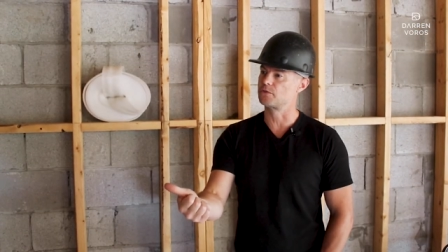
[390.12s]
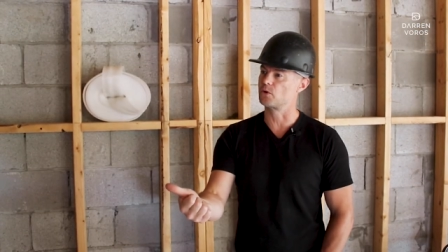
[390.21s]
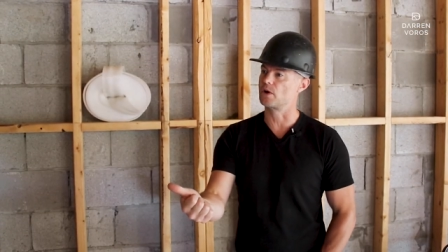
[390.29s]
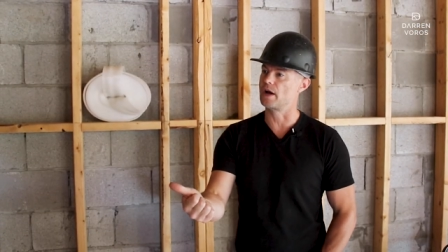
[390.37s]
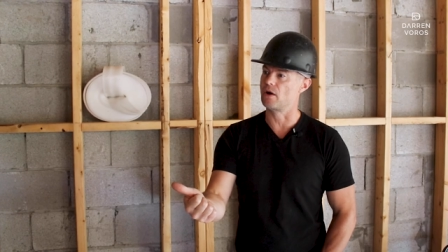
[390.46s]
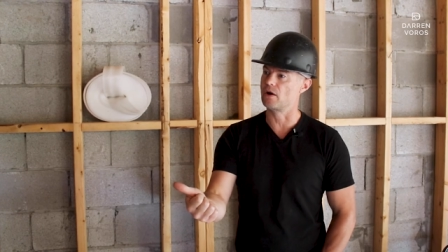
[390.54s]

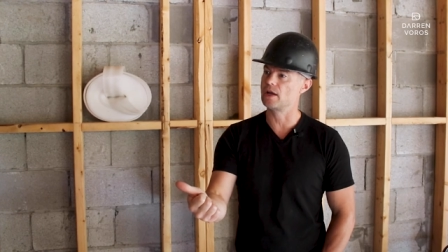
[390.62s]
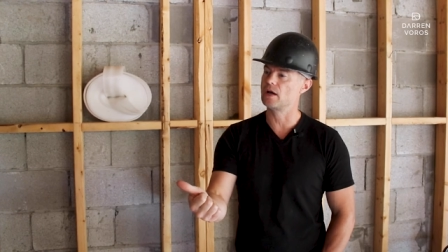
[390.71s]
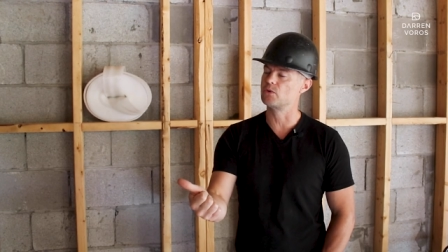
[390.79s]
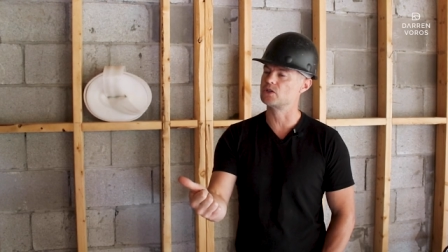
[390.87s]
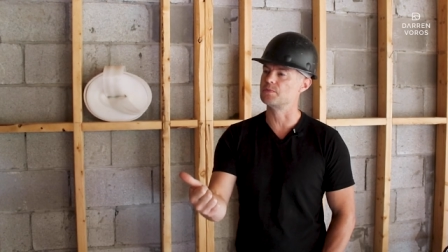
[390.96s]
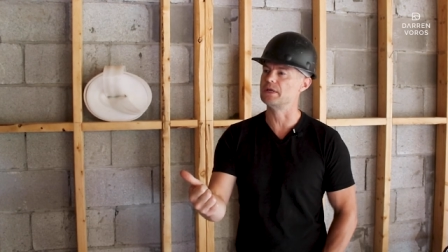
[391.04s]
floor
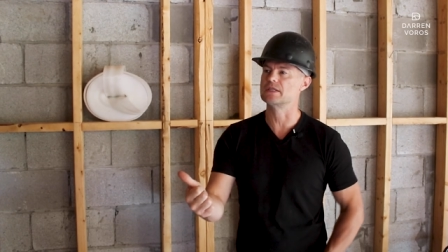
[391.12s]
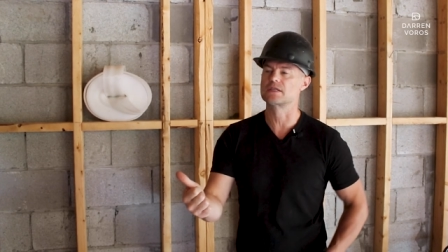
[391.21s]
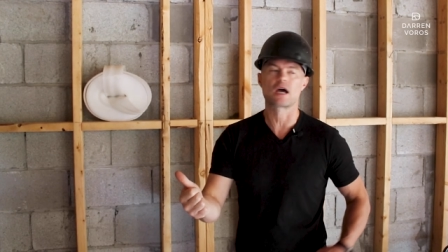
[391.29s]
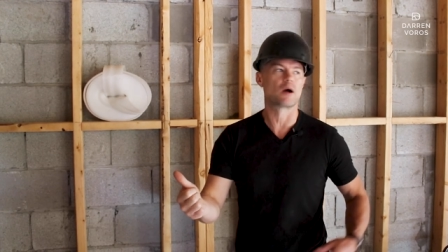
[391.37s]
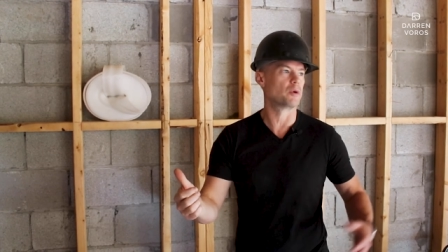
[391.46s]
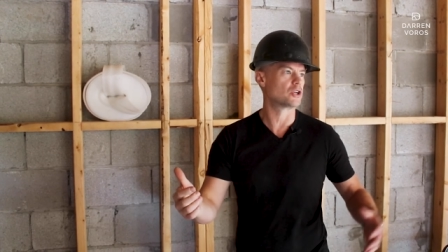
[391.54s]
area, which means
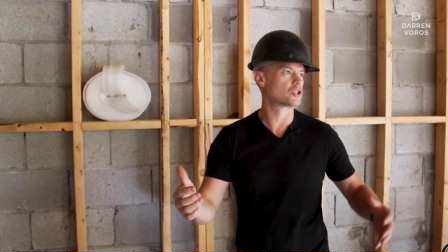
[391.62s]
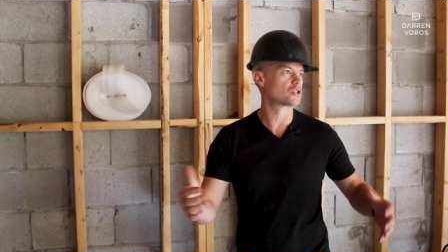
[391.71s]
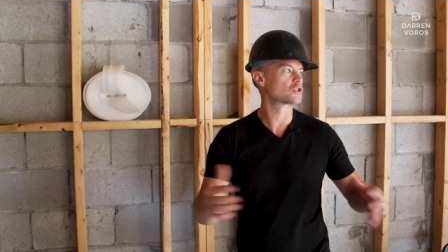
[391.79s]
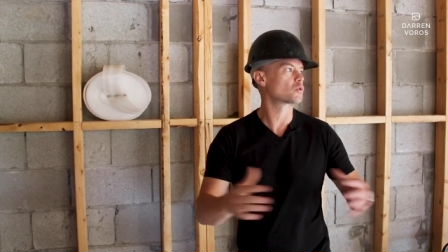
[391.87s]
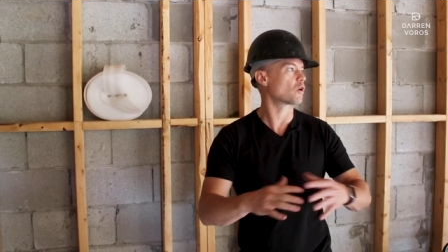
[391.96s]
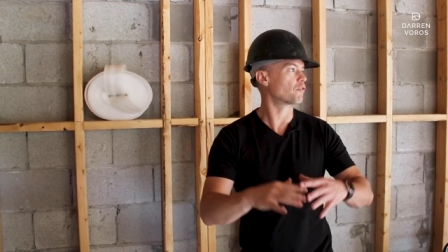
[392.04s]
how
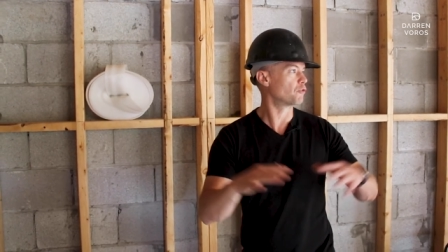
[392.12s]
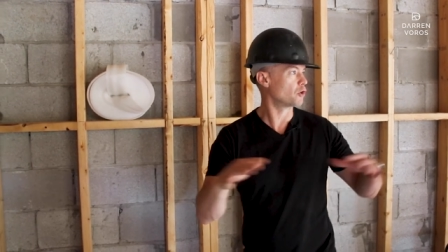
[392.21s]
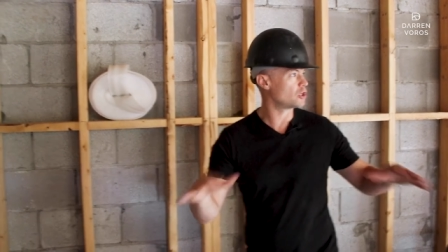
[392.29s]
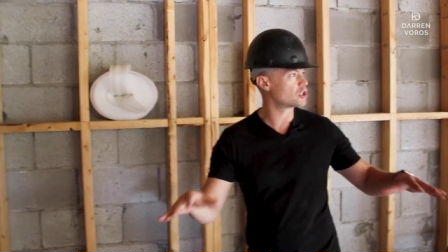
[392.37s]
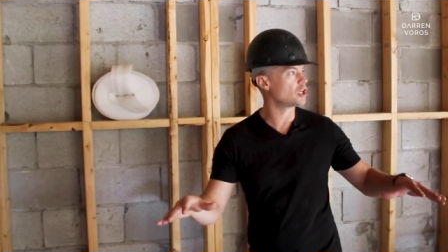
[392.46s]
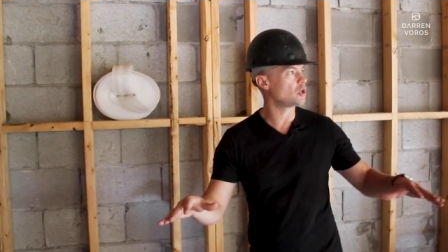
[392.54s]
much square
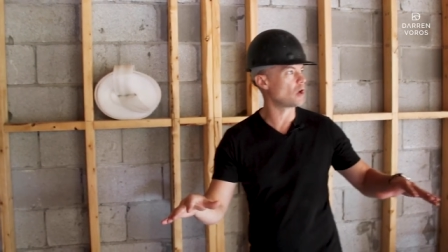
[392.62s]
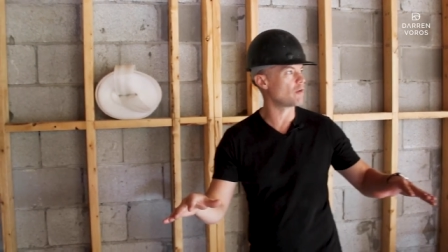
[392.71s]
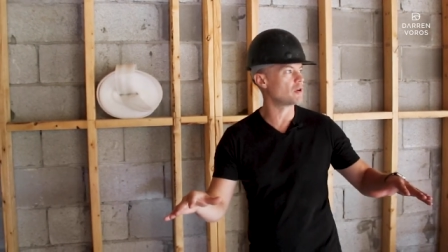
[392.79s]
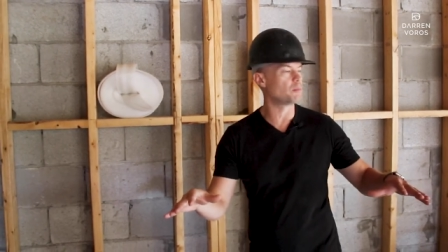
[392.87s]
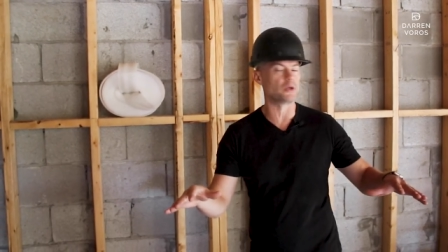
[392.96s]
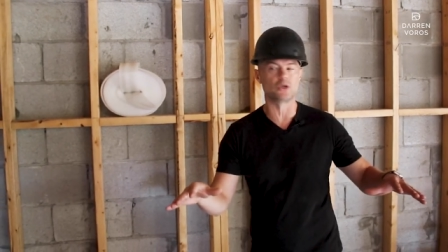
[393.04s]
footage can you
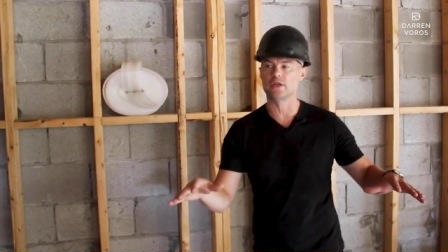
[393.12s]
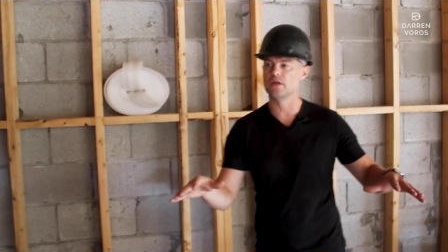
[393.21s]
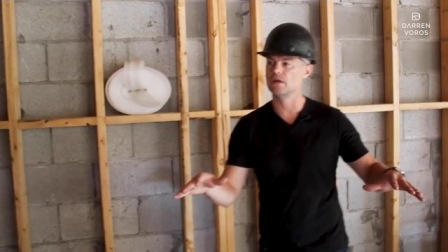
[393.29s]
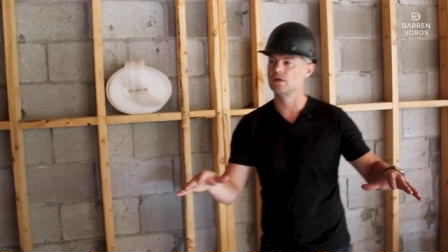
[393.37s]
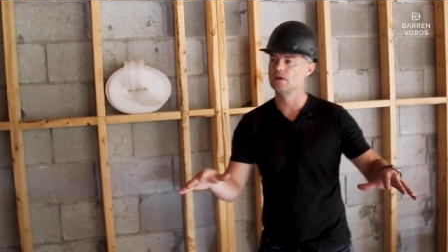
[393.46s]
have in a building,